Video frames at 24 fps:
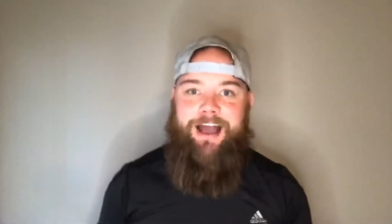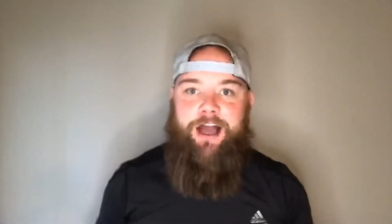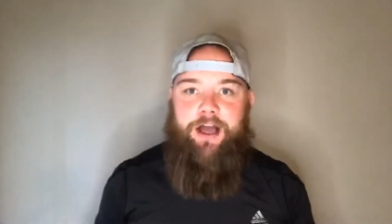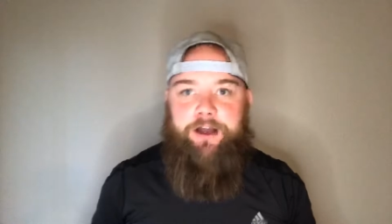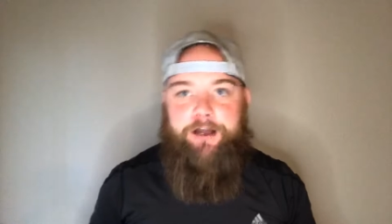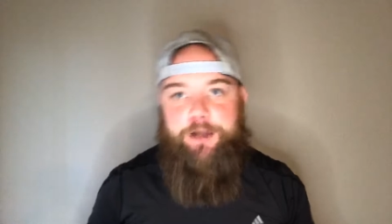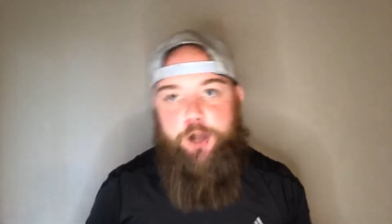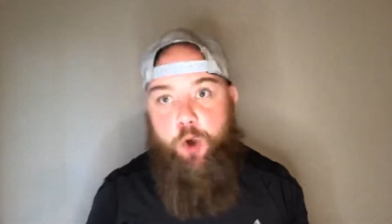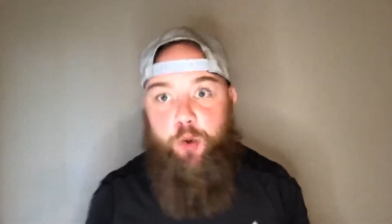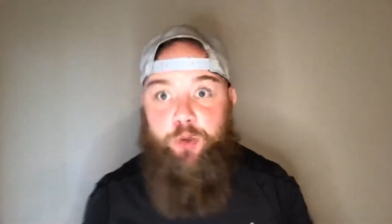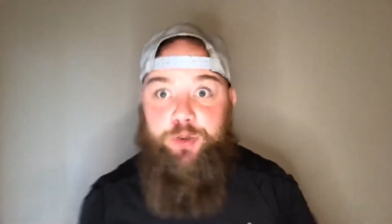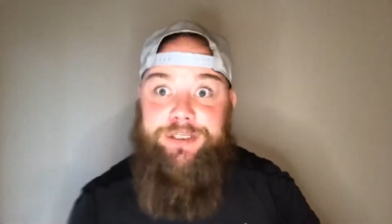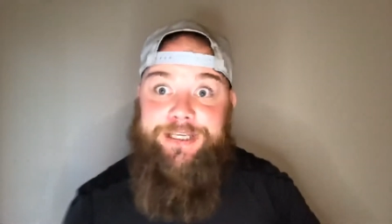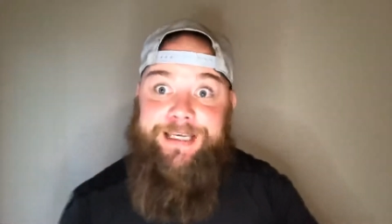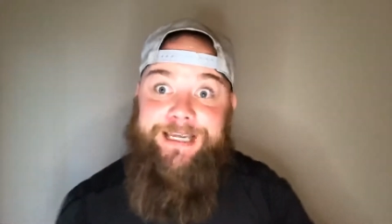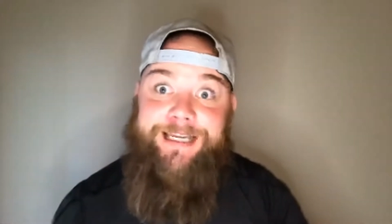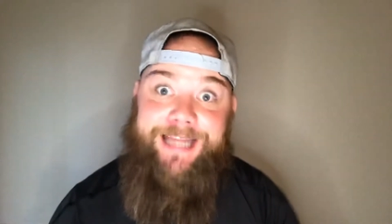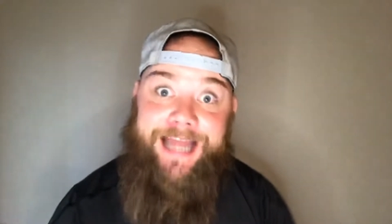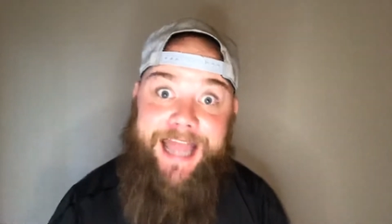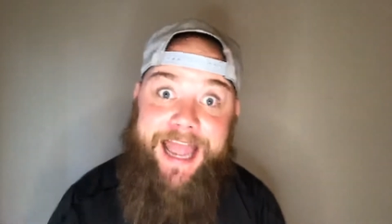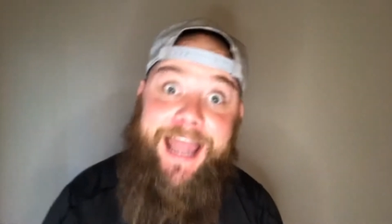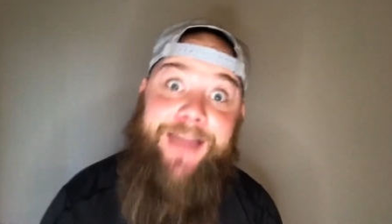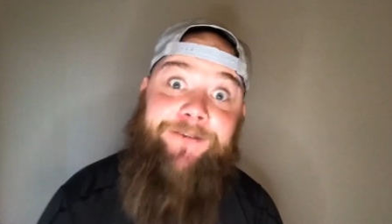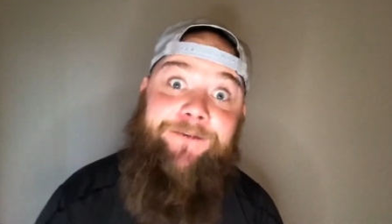Colton
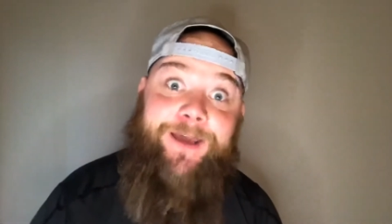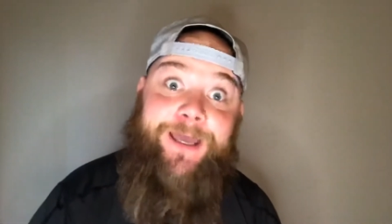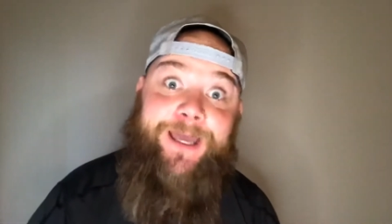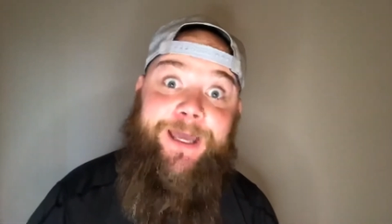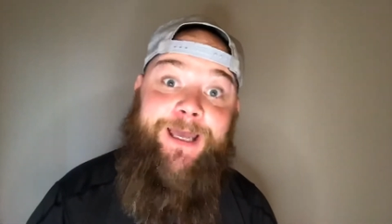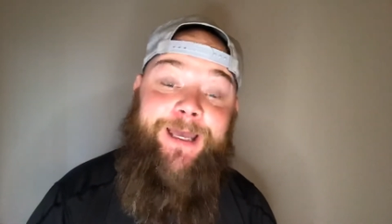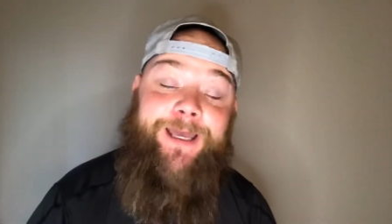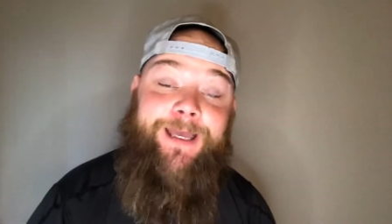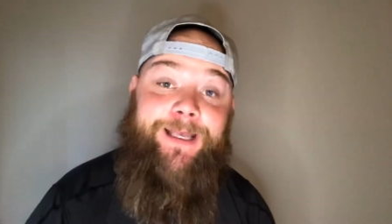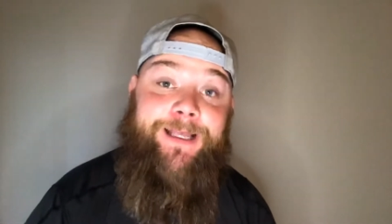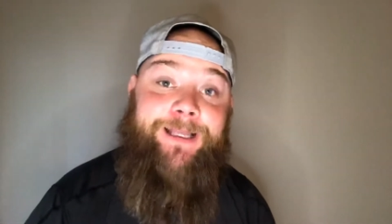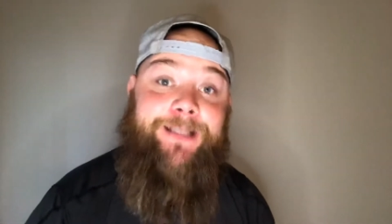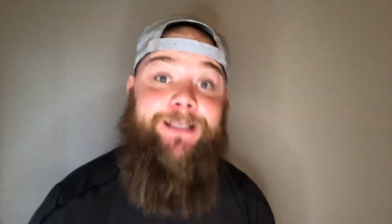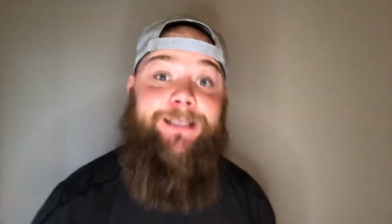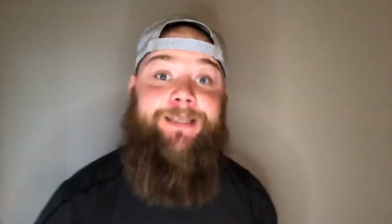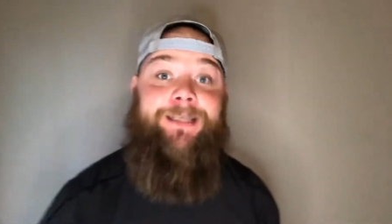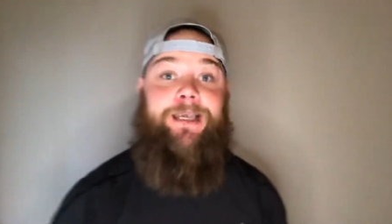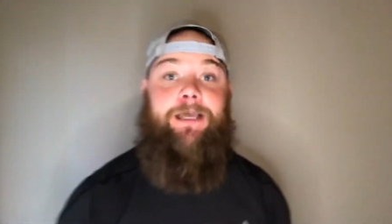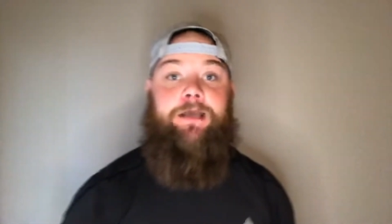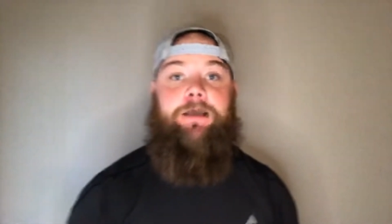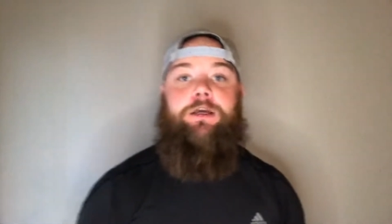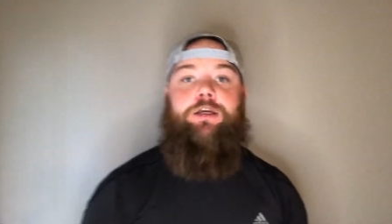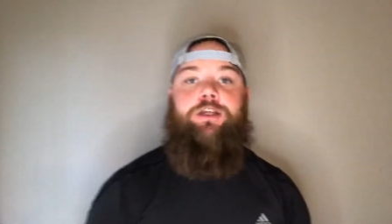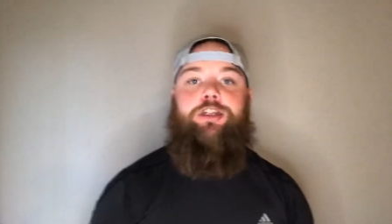Havens.
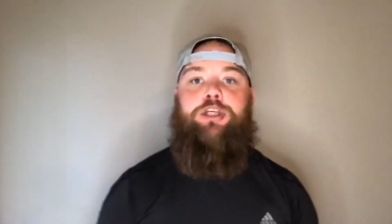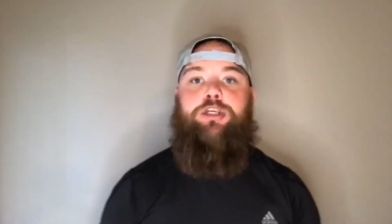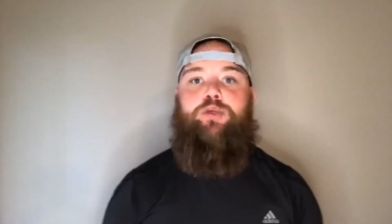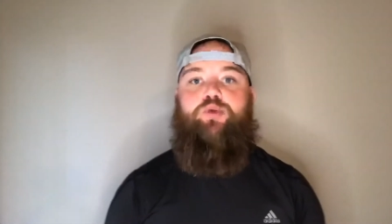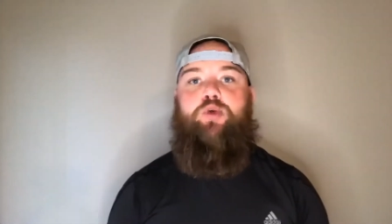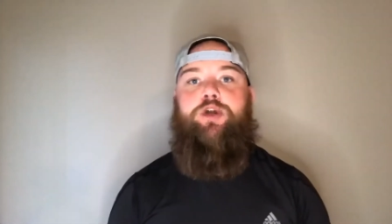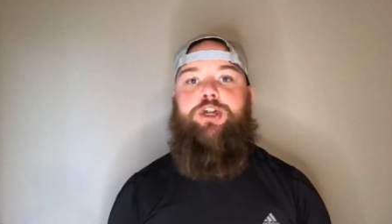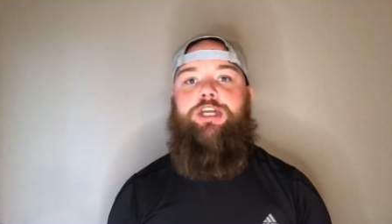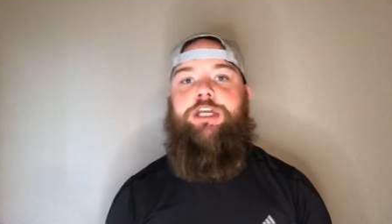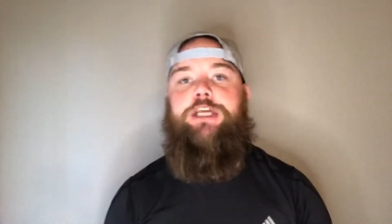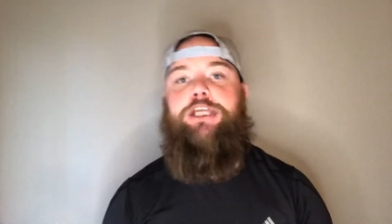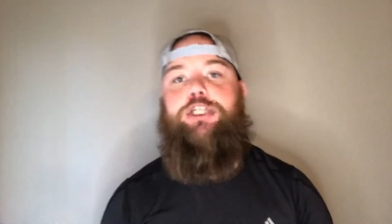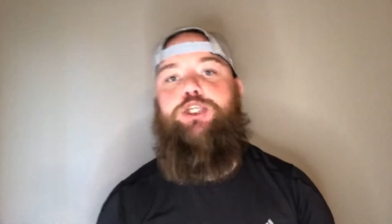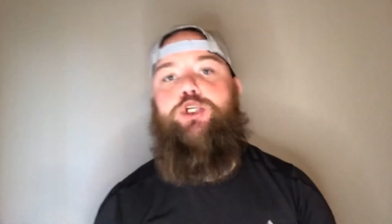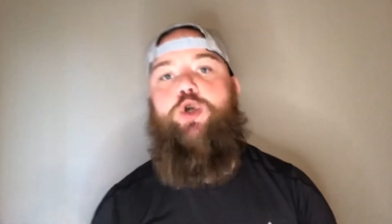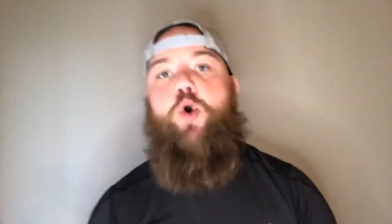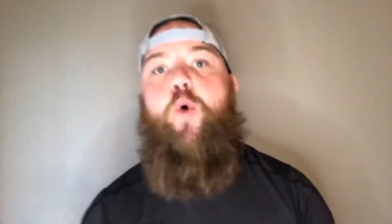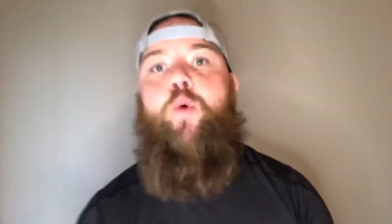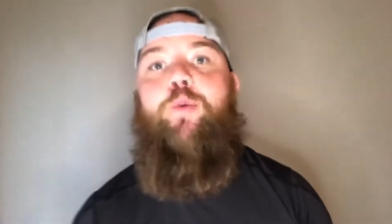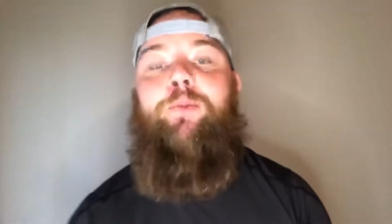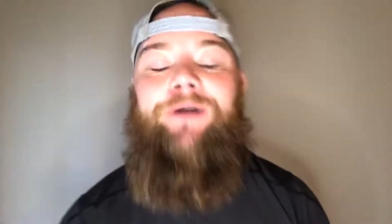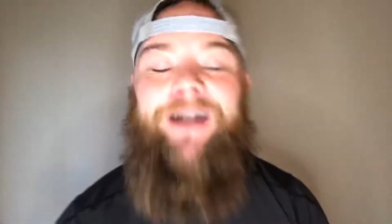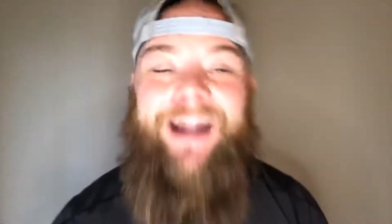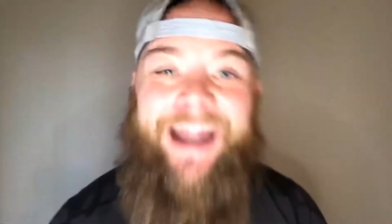This is where you get your
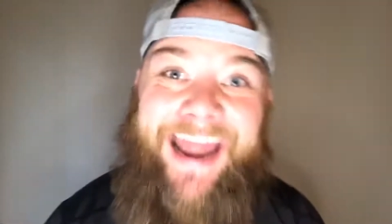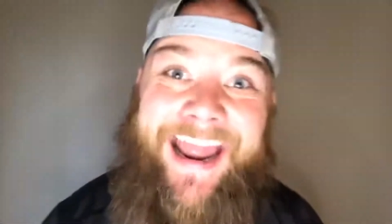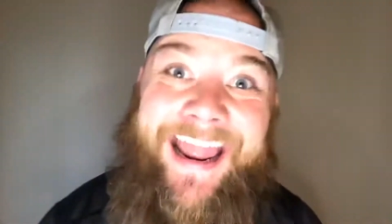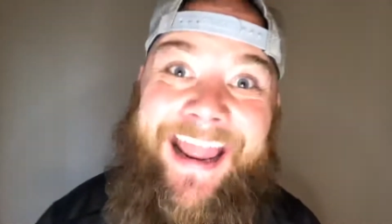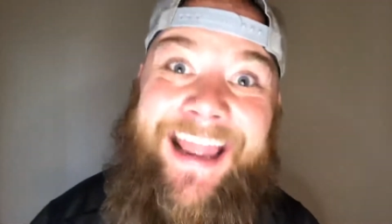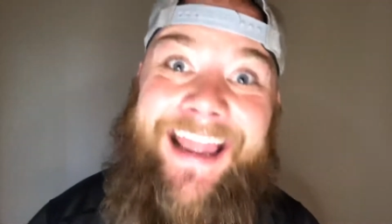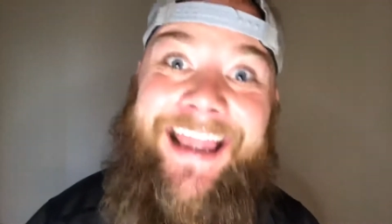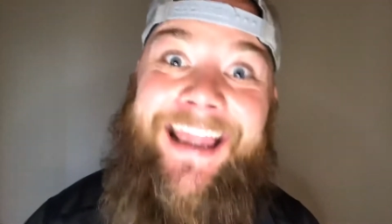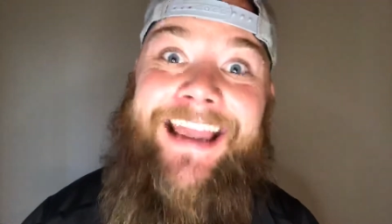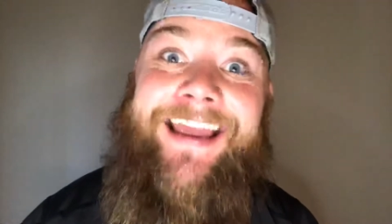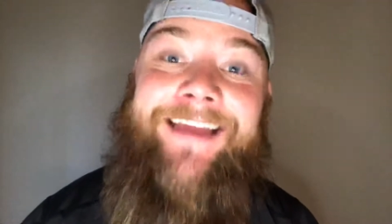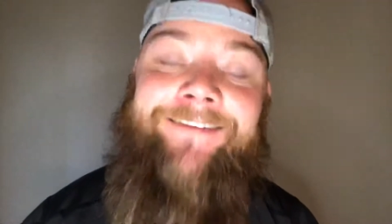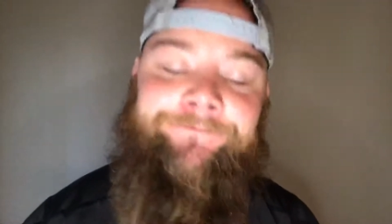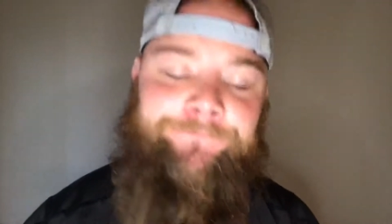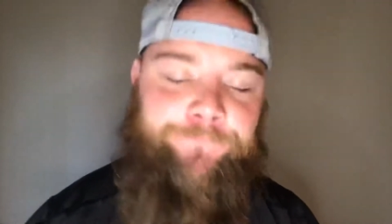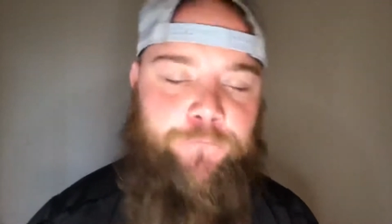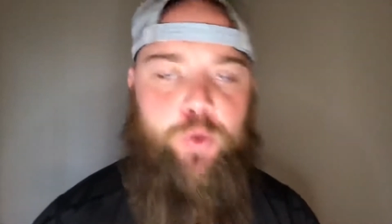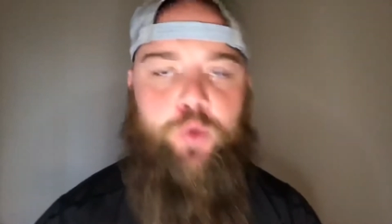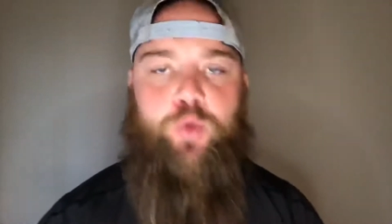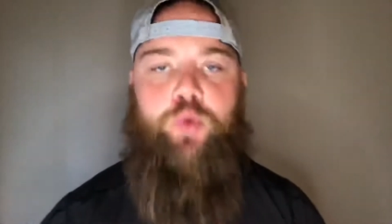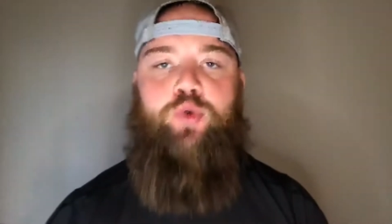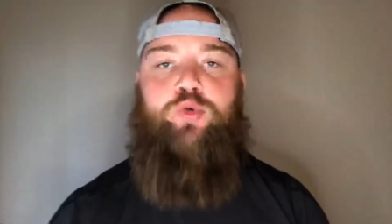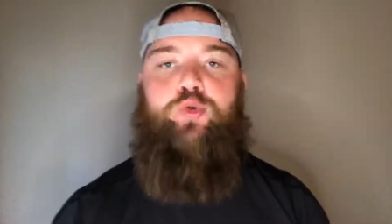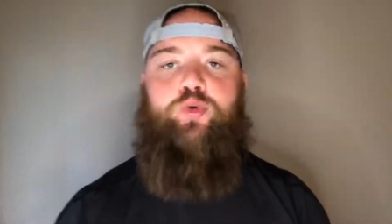brain
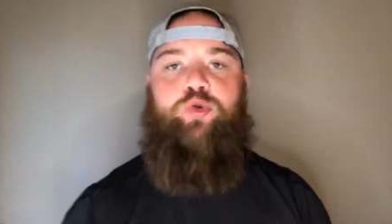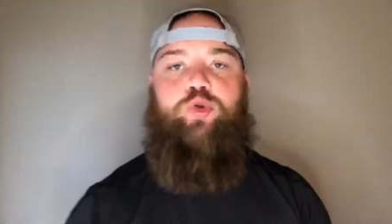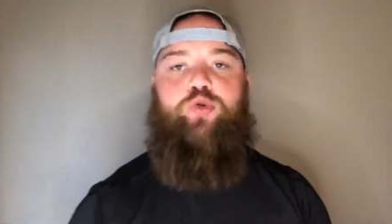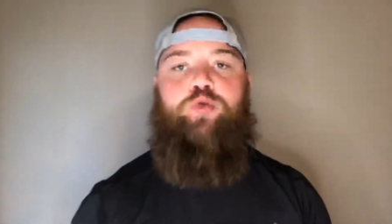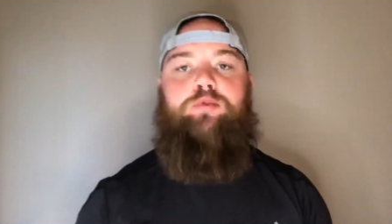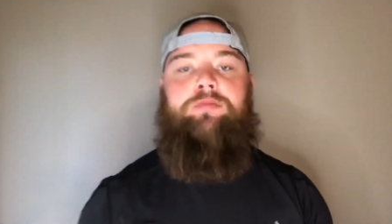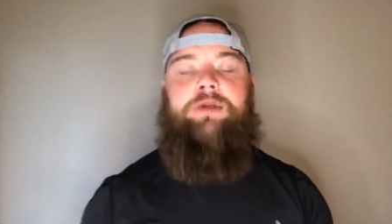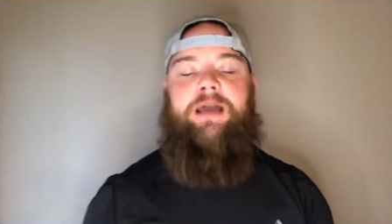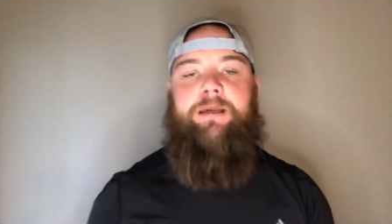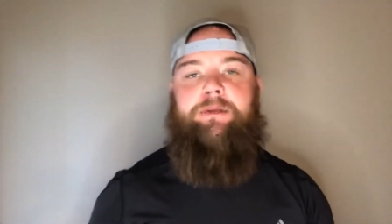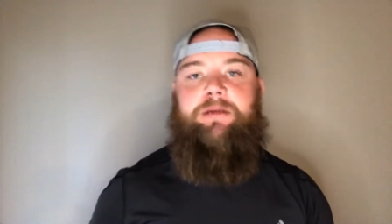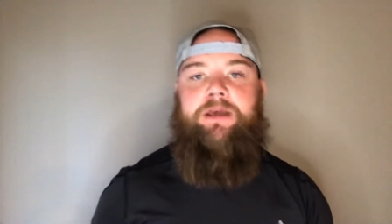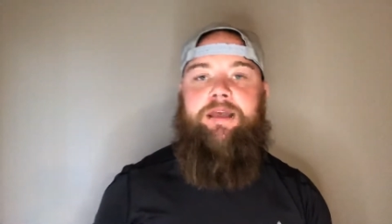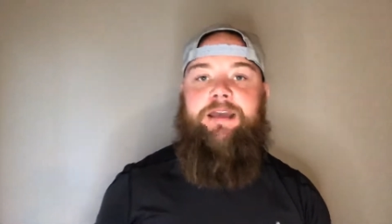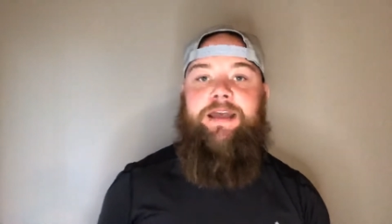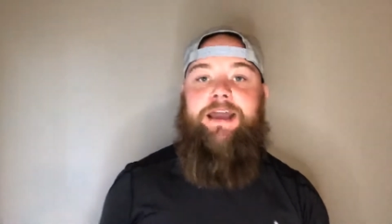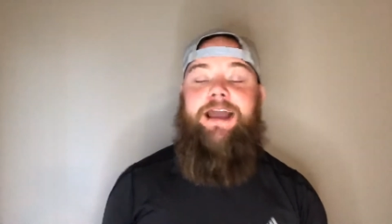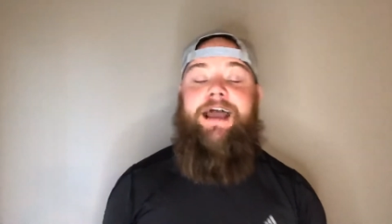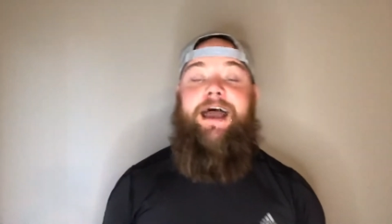food, baby.